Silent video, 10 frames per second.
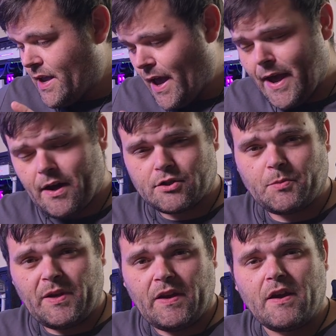
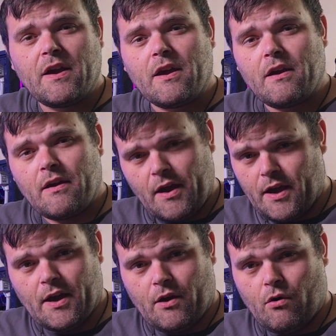ARGB
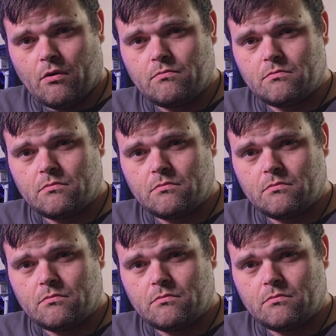AIO.